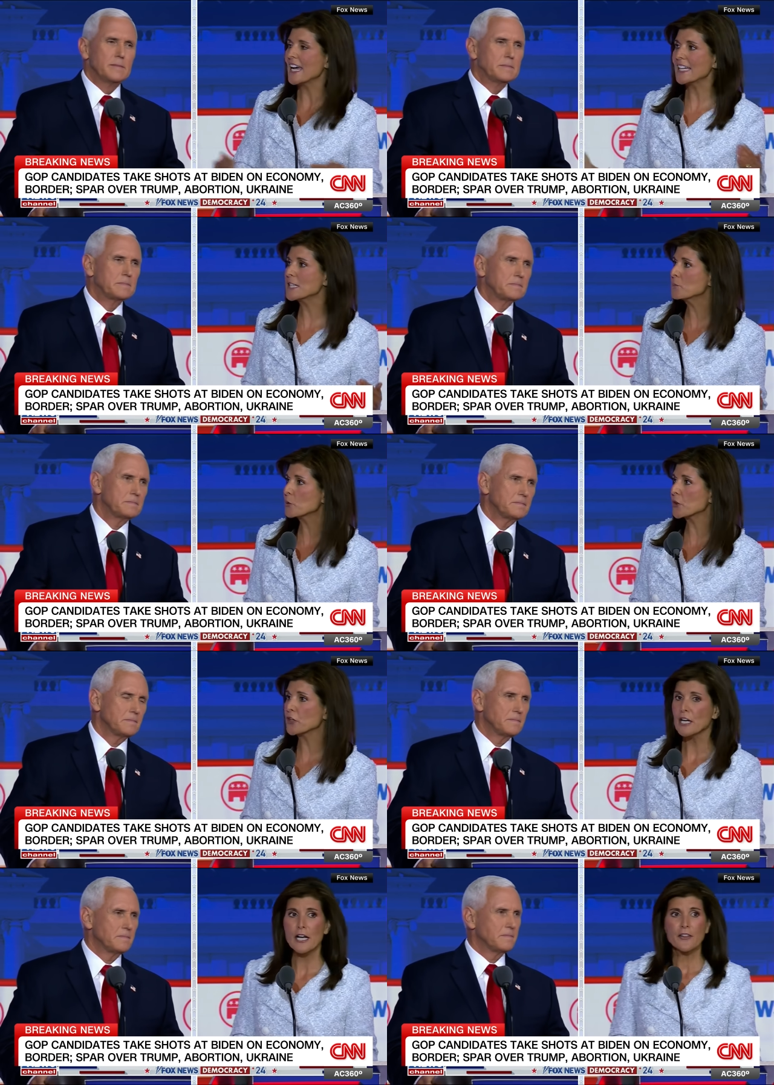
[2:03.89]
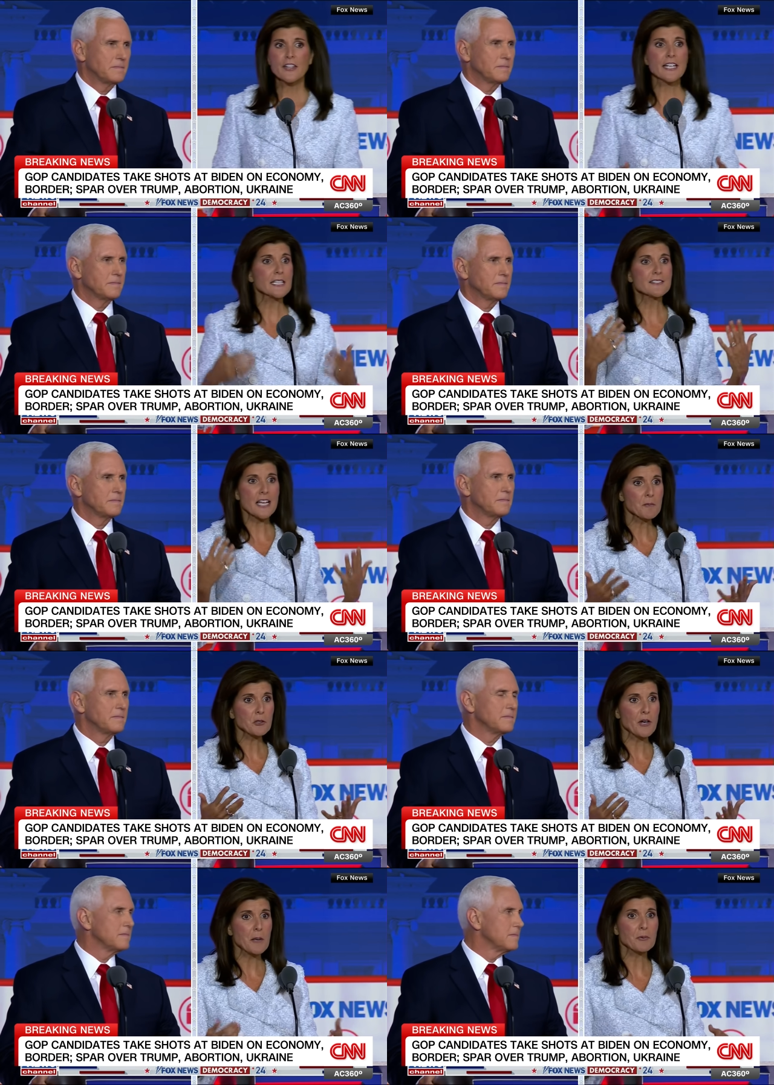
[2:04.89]
Speaker 1: any more than a
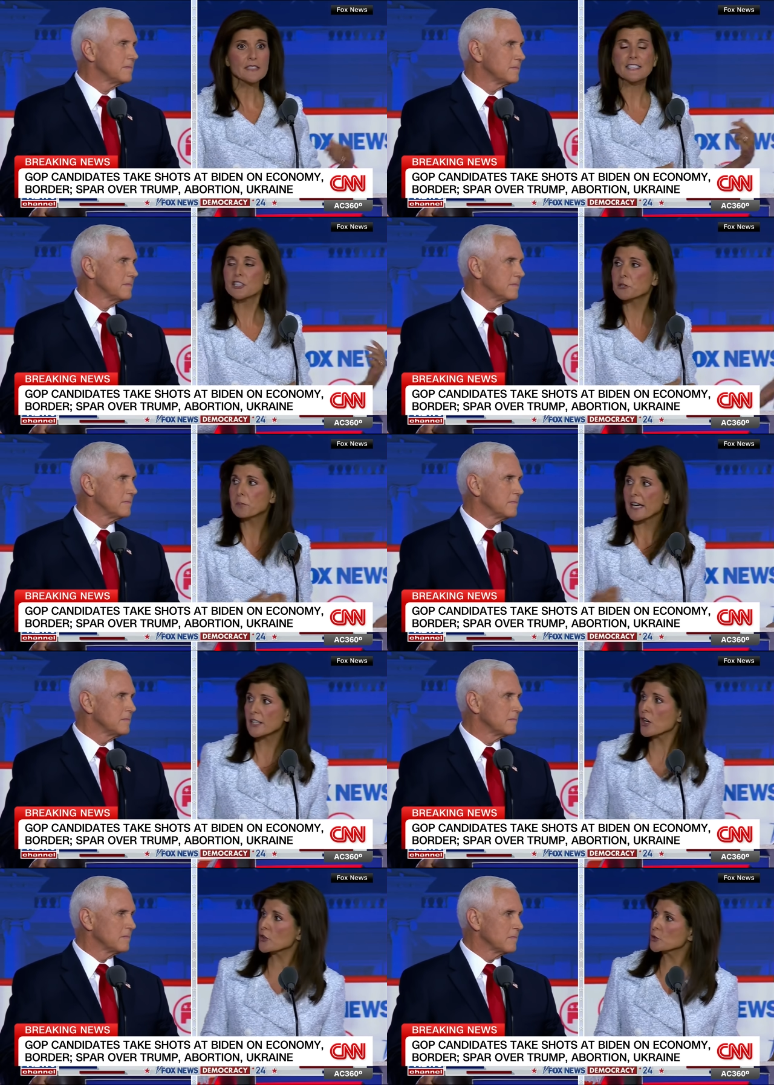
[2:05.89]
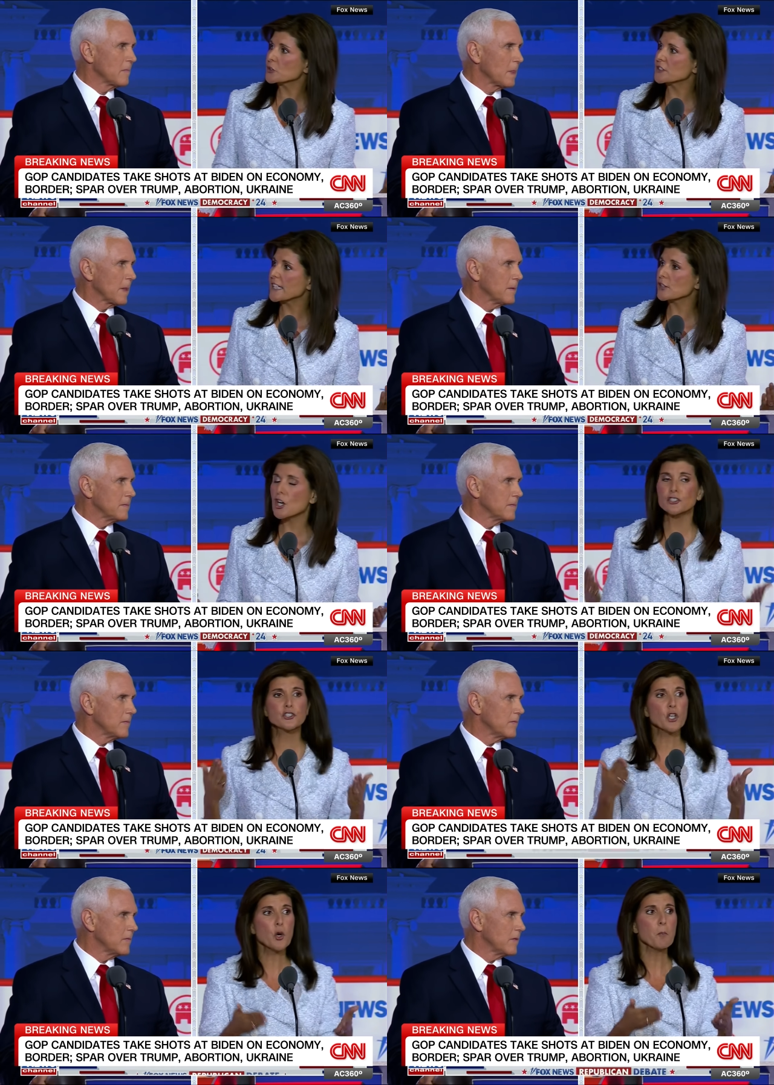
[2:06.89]
Democrat president could ban understand all those state
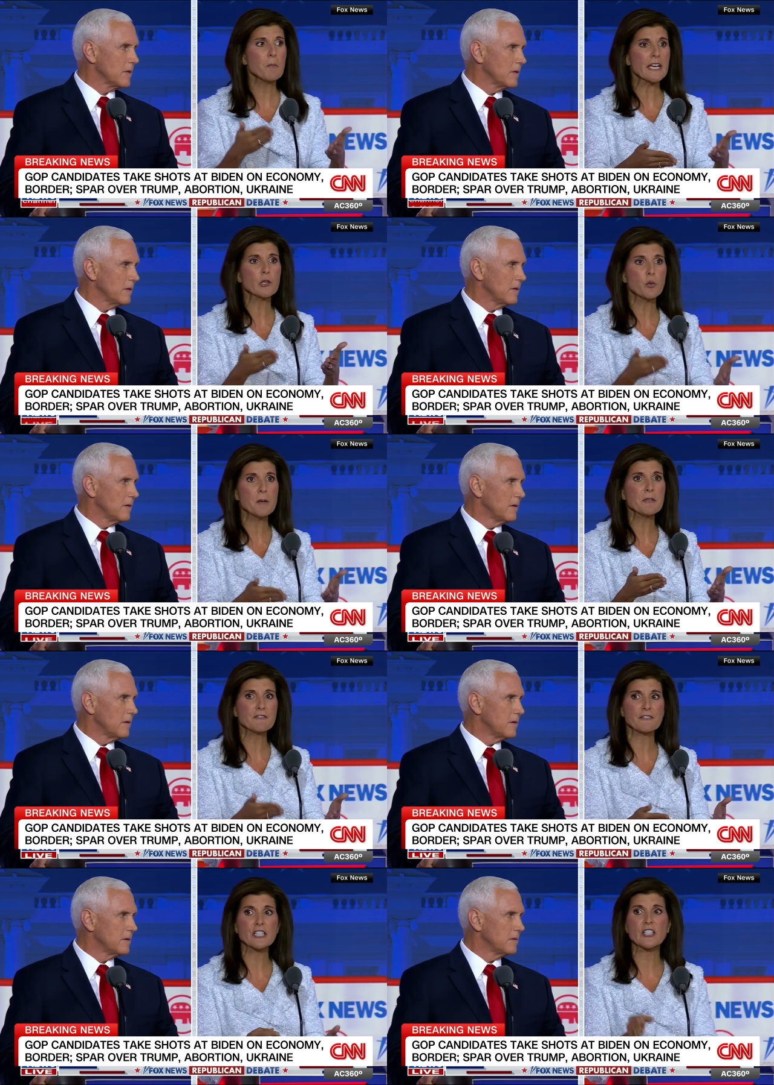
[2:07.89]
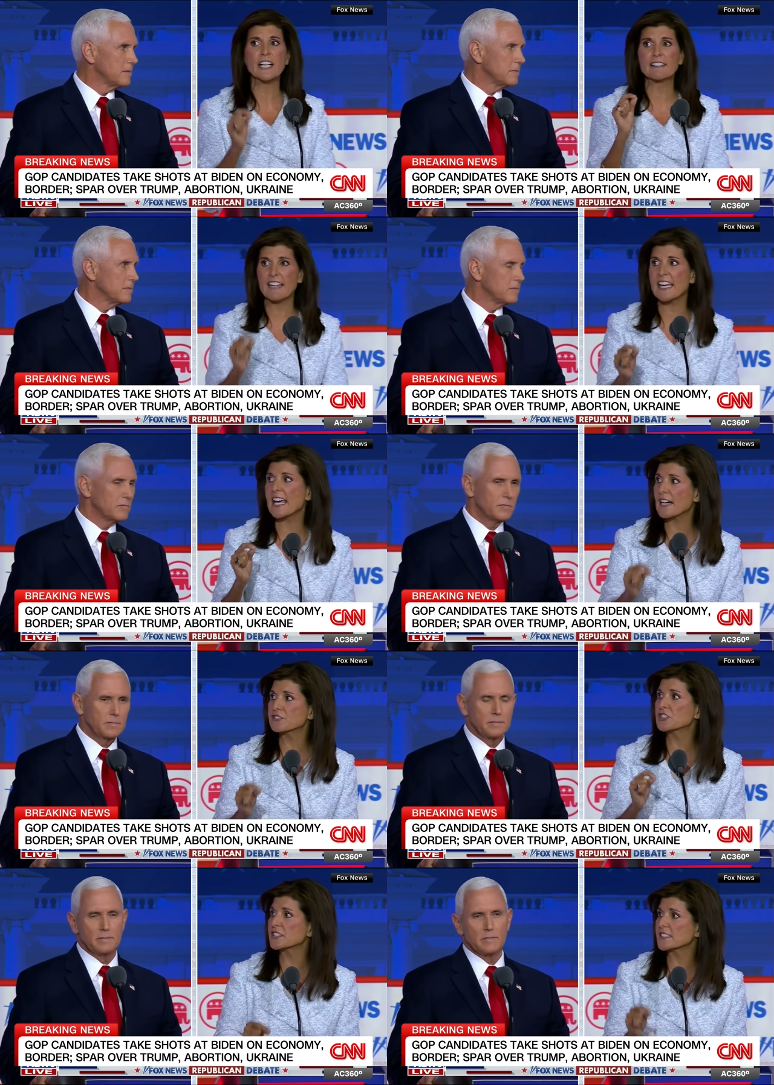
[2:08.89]
laws. Don't make women feel like they
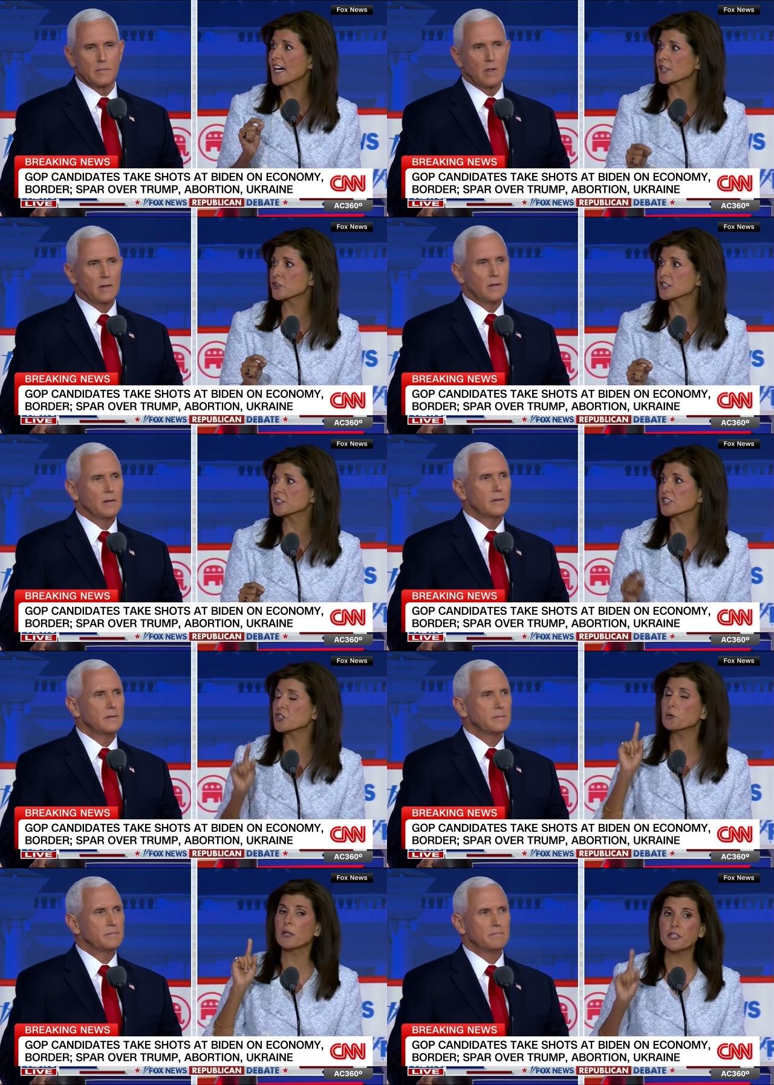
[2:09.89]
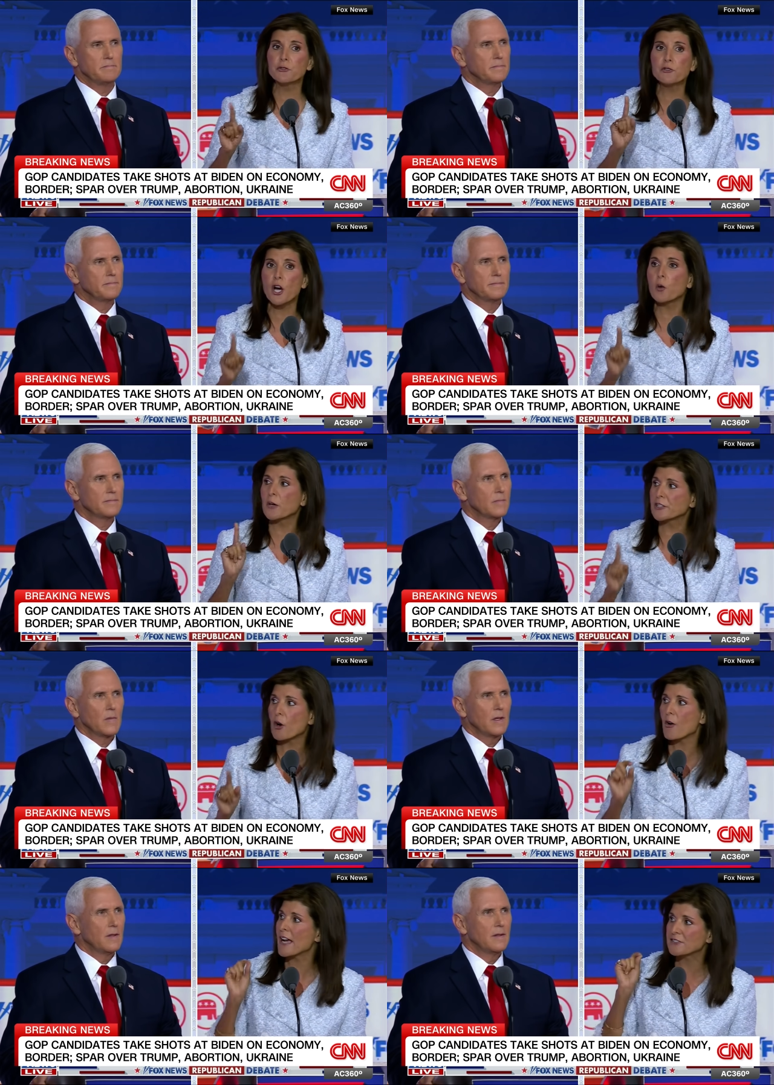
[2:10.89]
have to decide on this issue when you know we
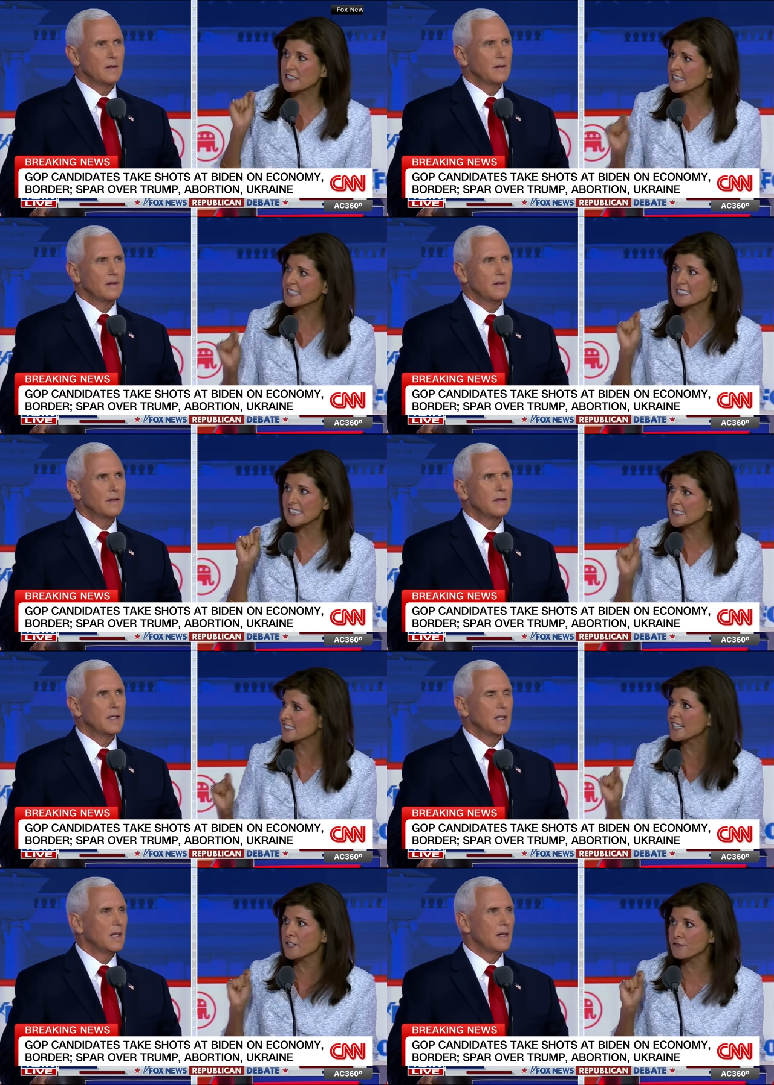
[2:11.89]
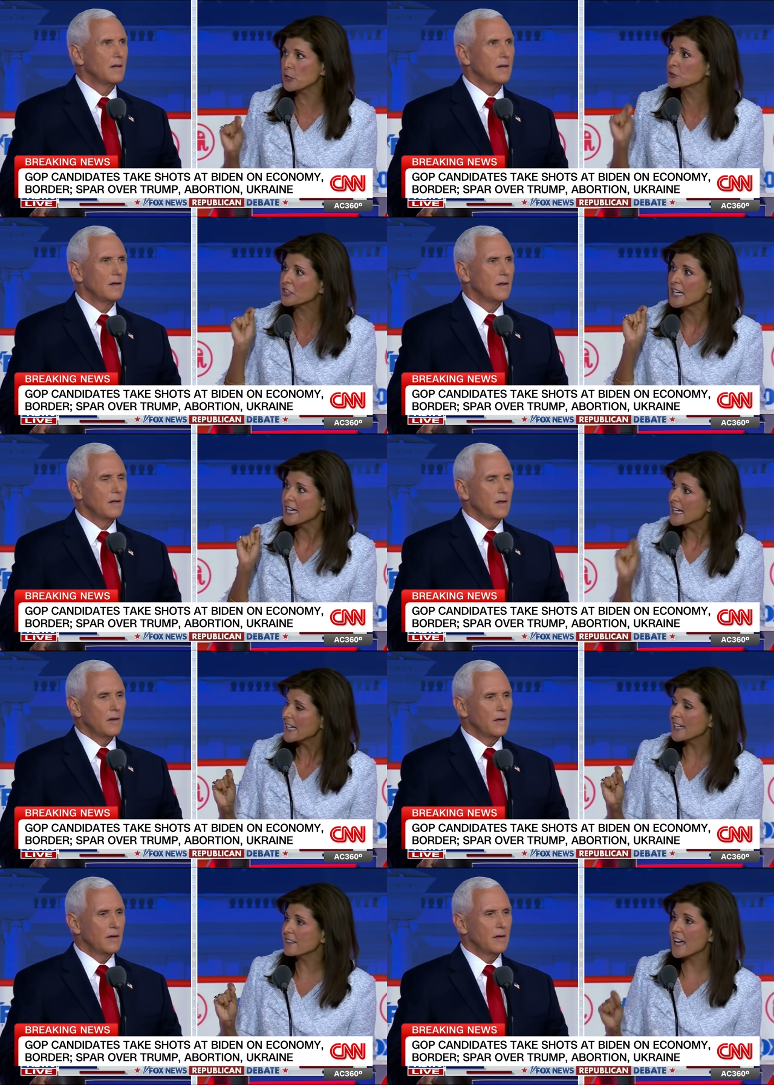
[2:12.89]
don't have 60 Senate votes
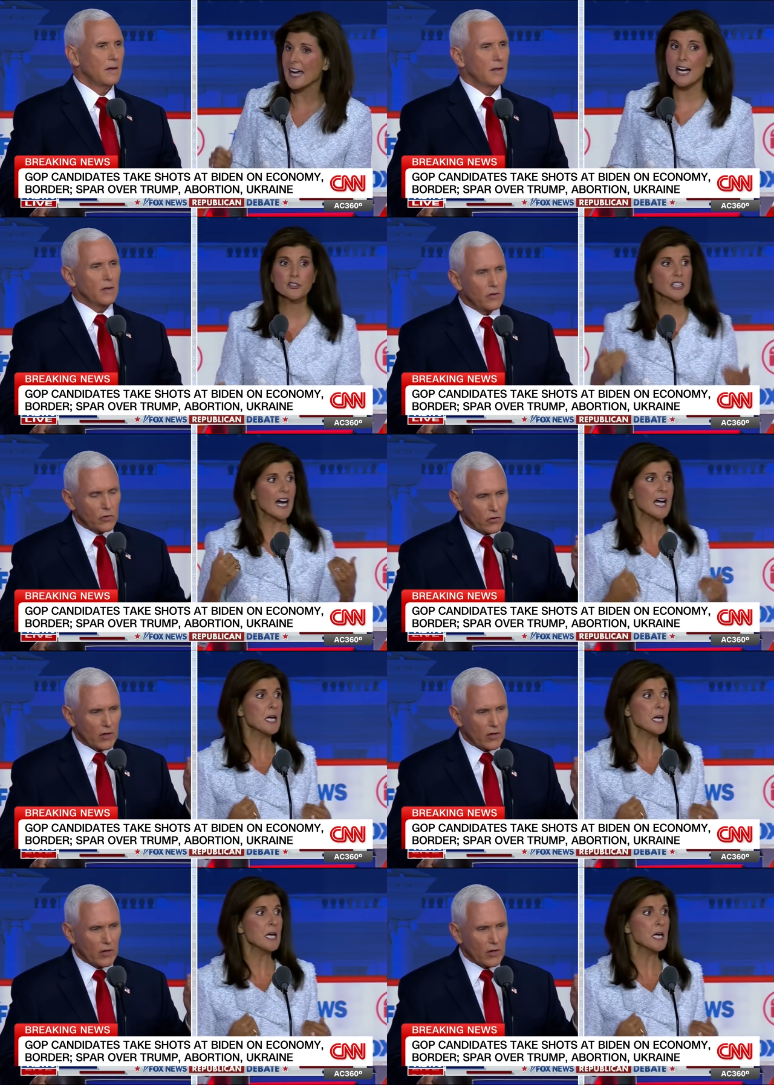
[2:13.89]
in the House.